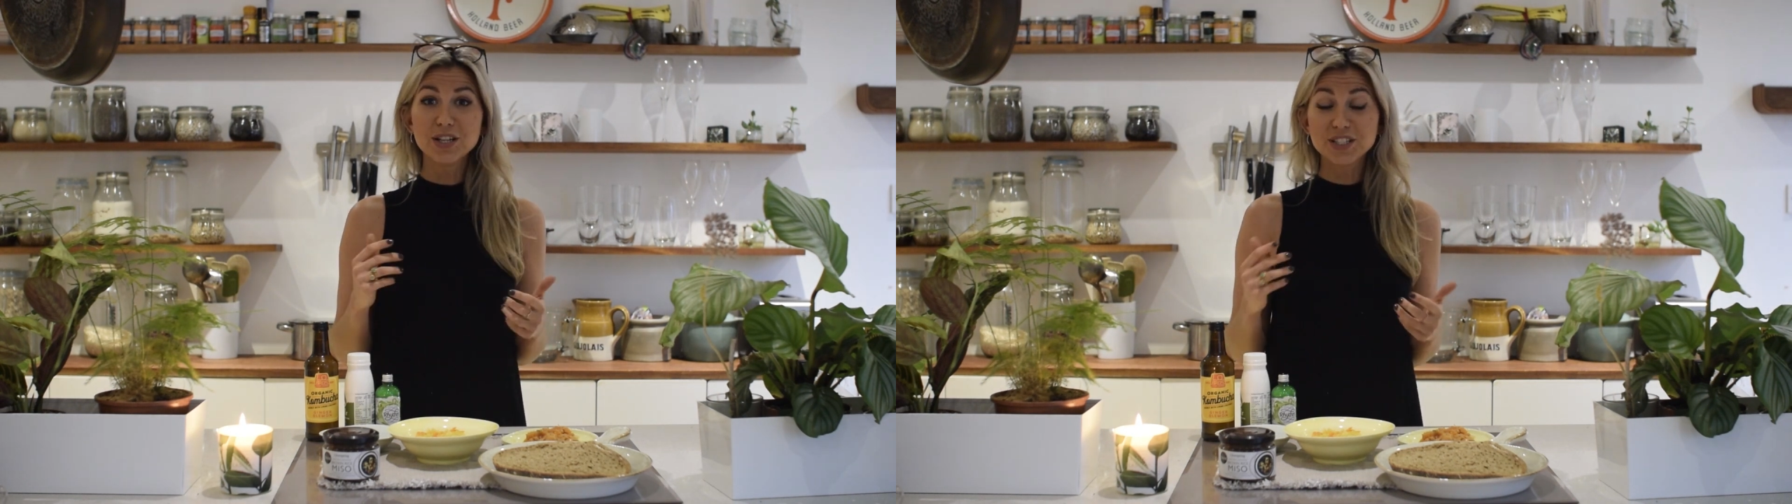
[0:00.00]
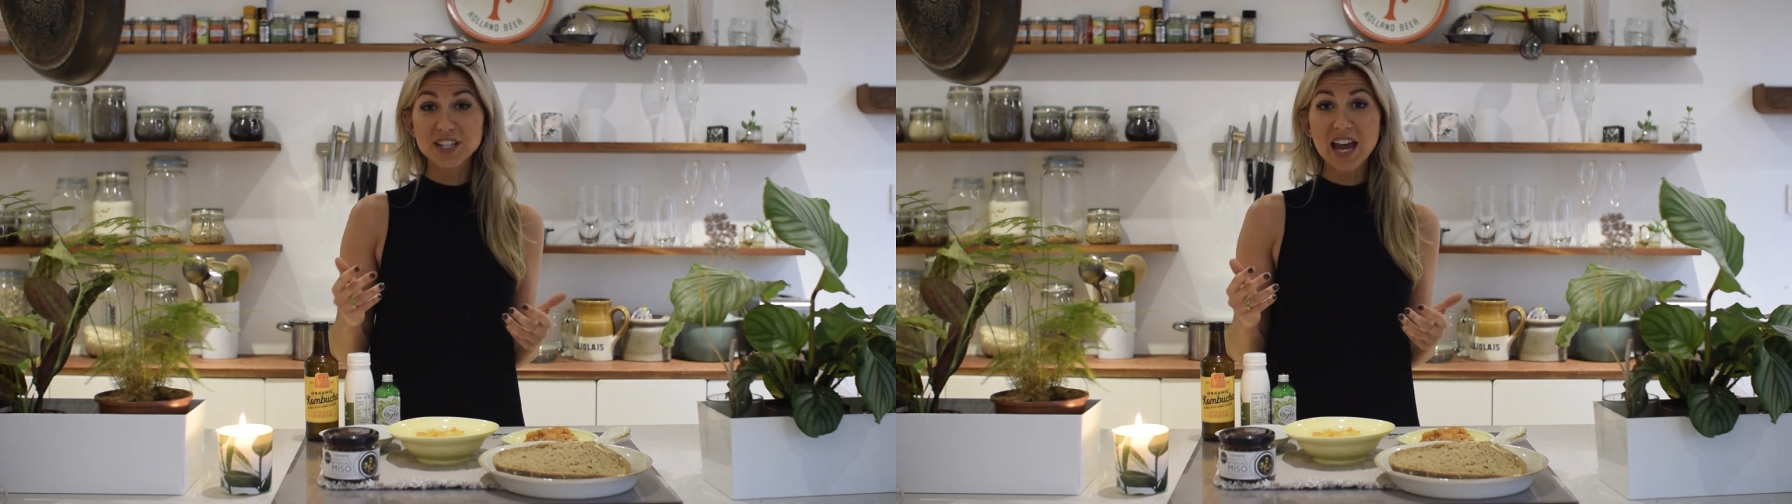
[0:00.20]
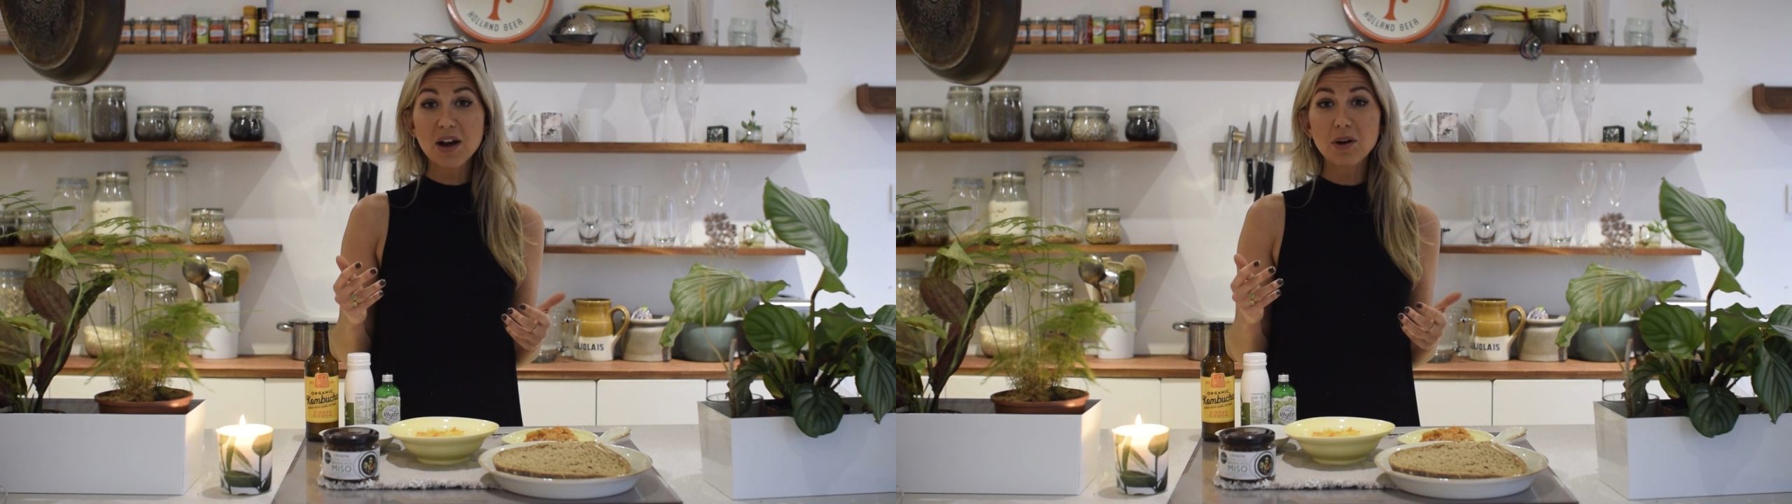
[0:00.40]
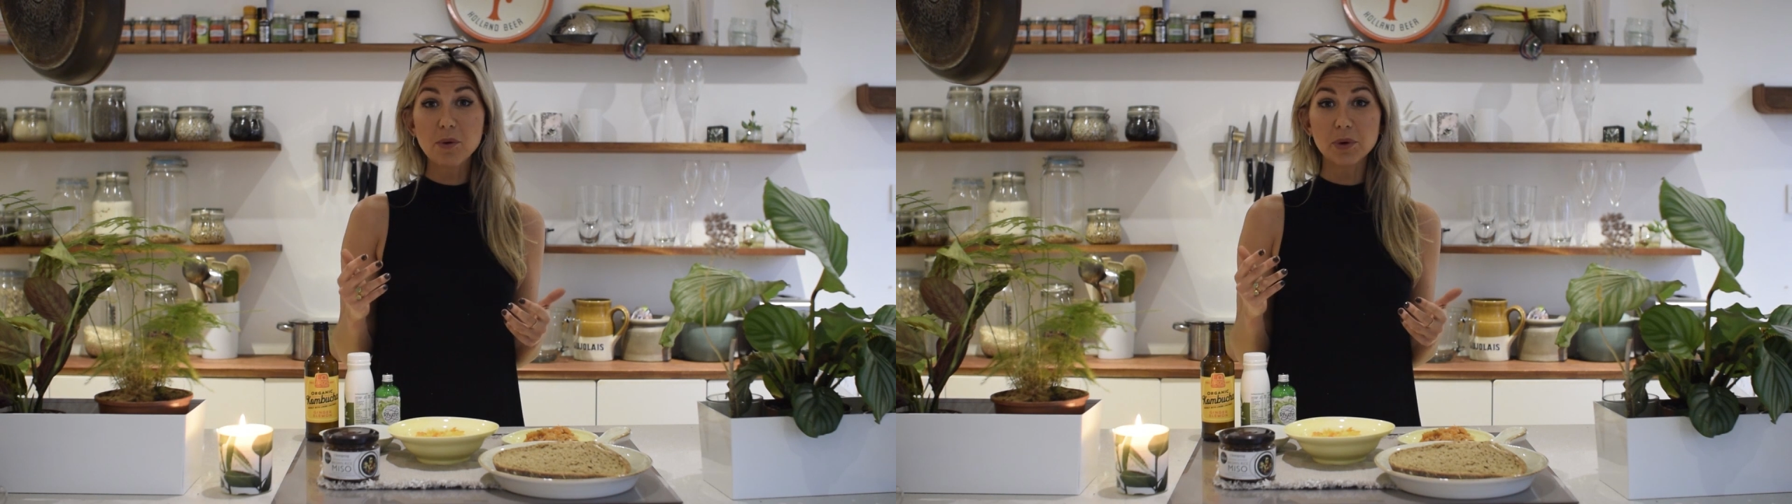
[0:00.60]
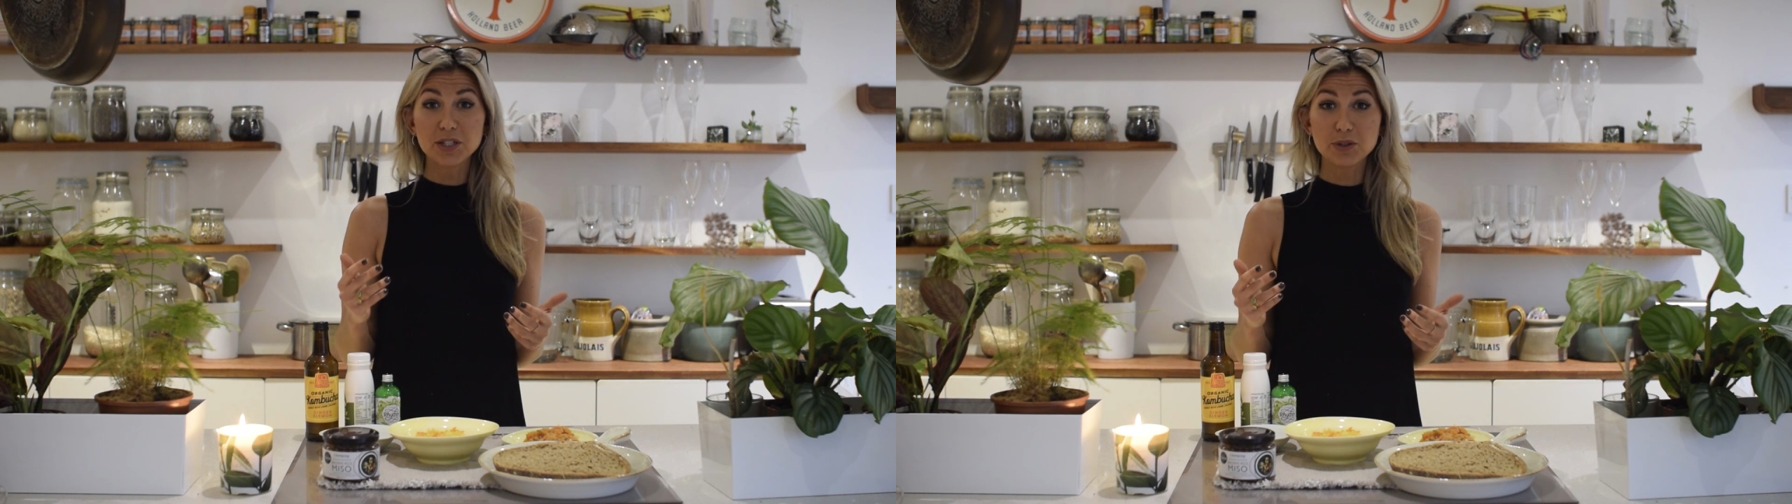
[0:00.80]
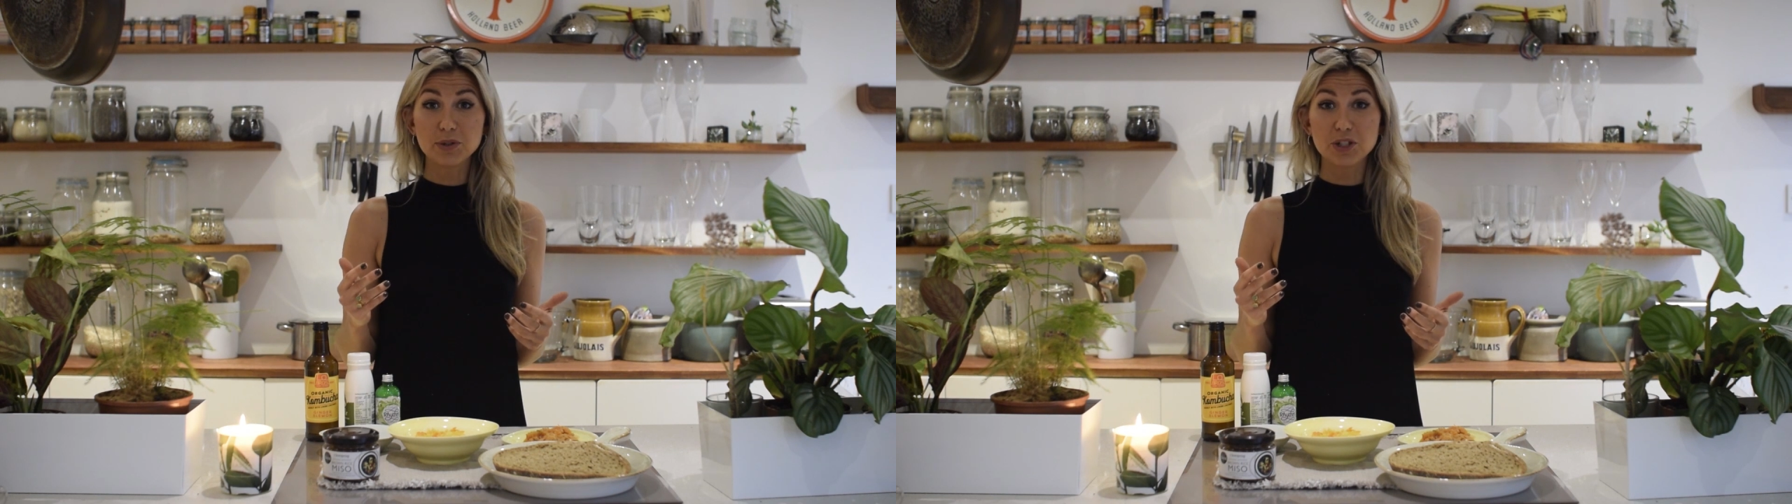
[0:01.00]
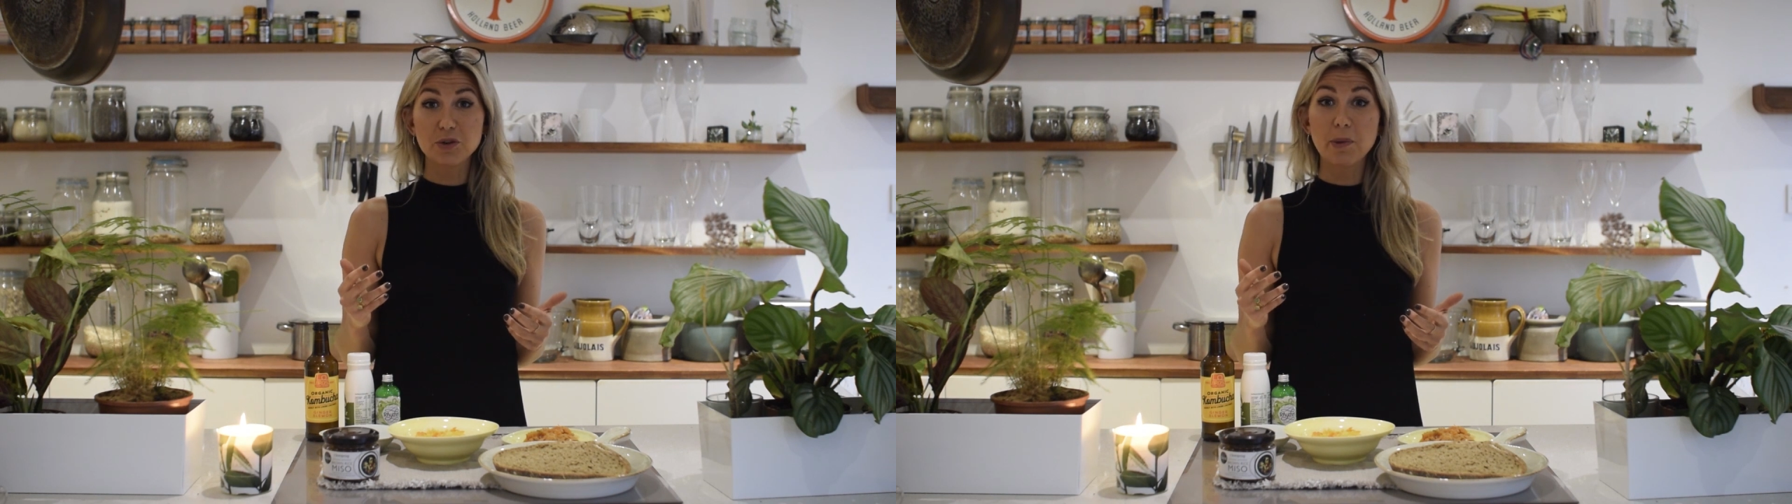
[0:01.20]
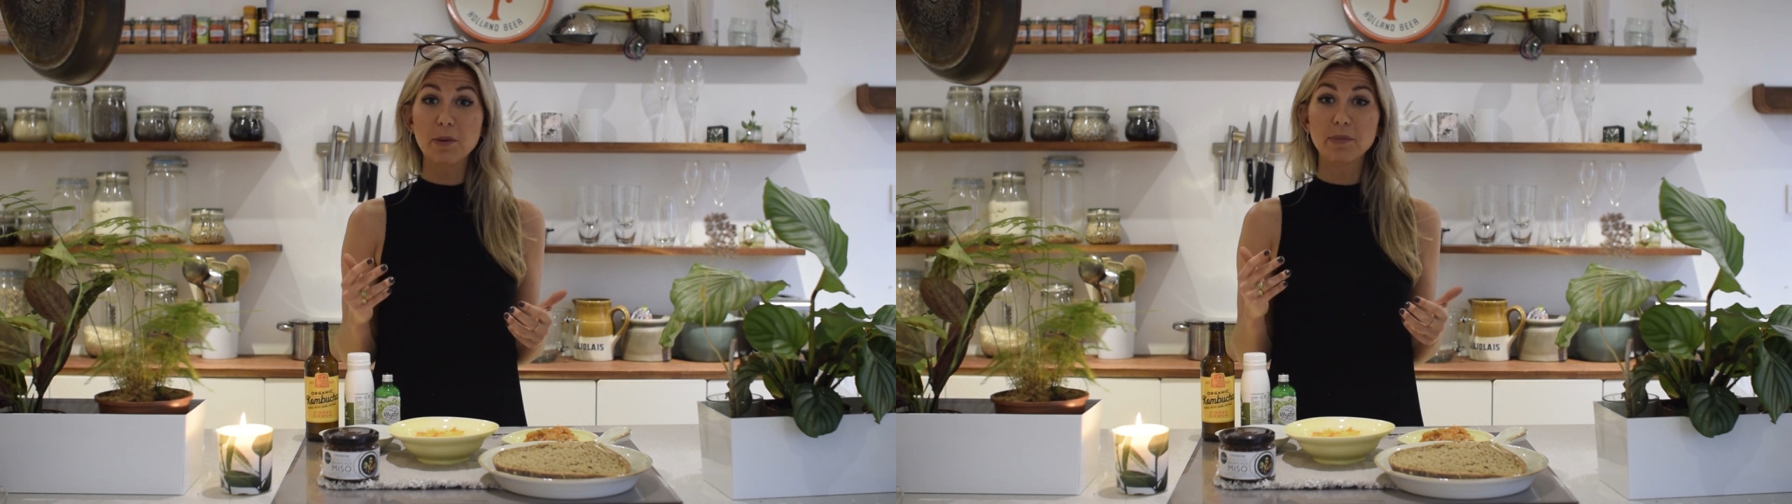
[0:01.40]
So now I want to talk to
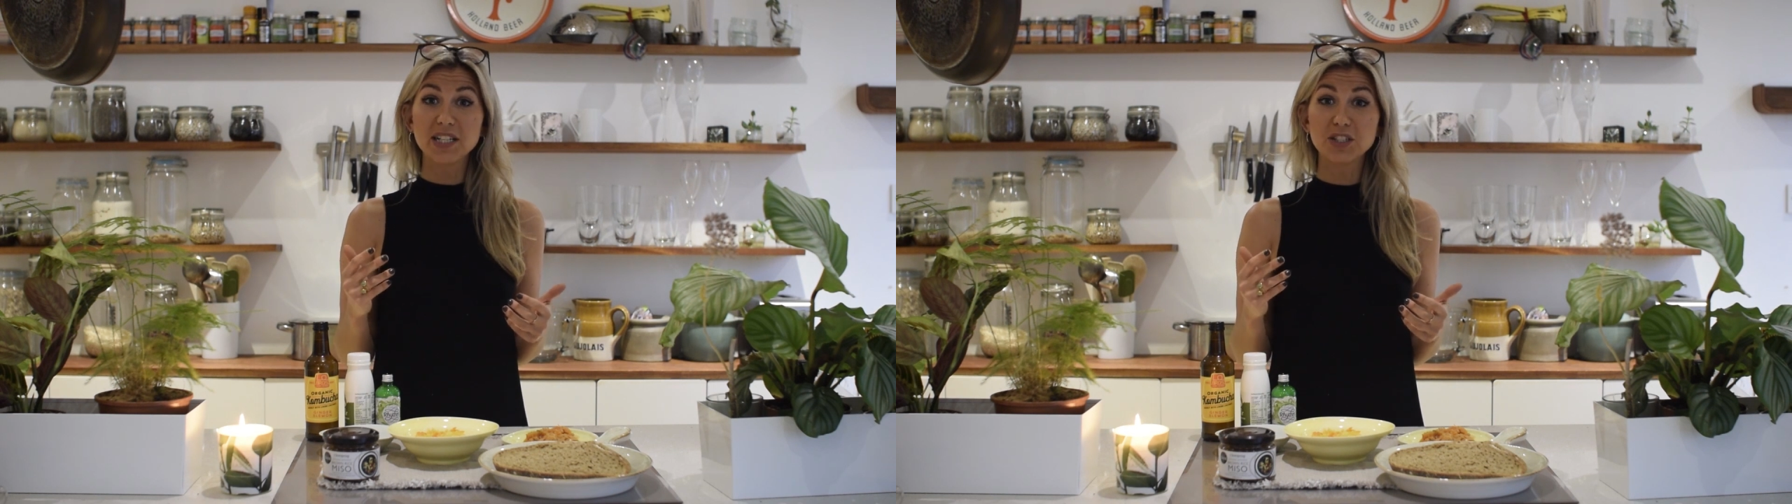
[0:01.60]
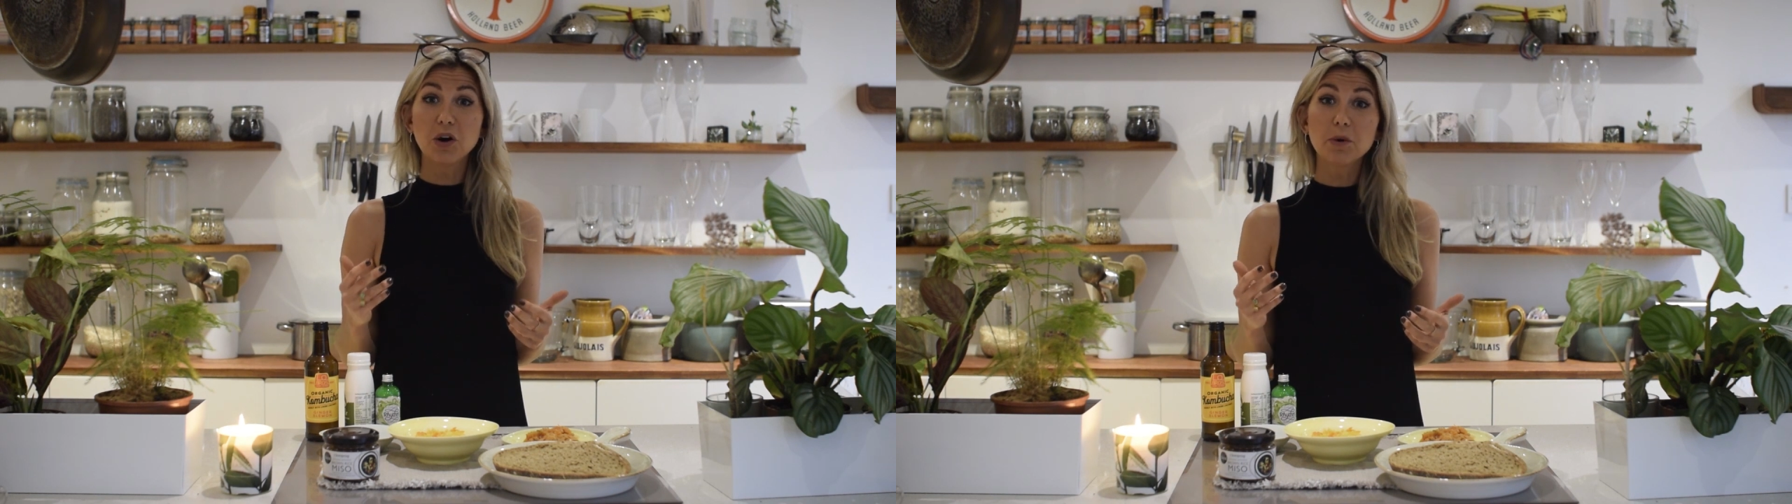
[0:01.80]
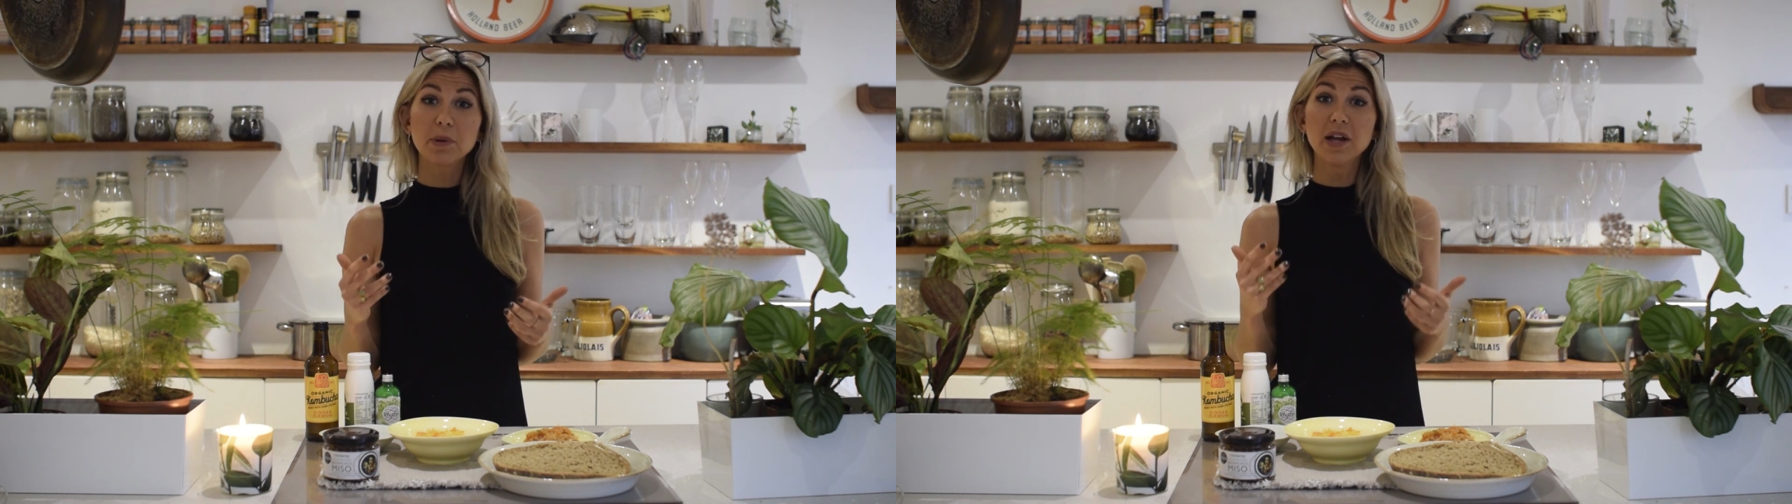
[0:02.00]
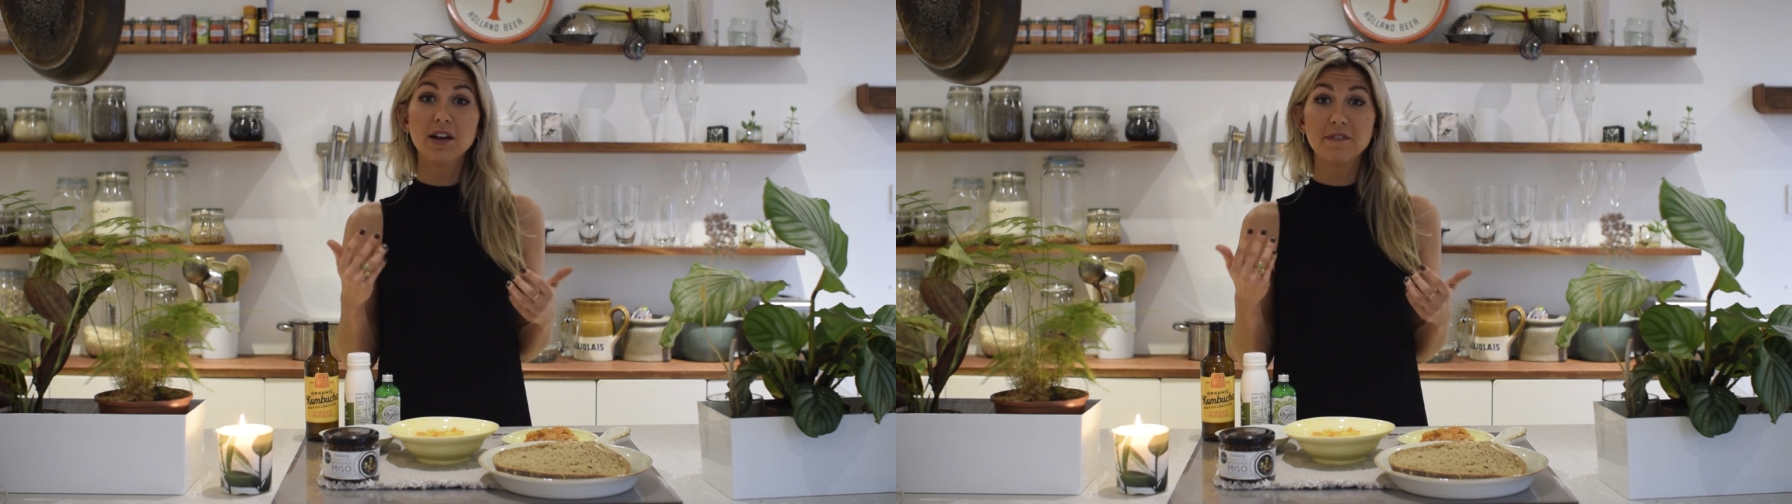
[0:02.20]
you about my top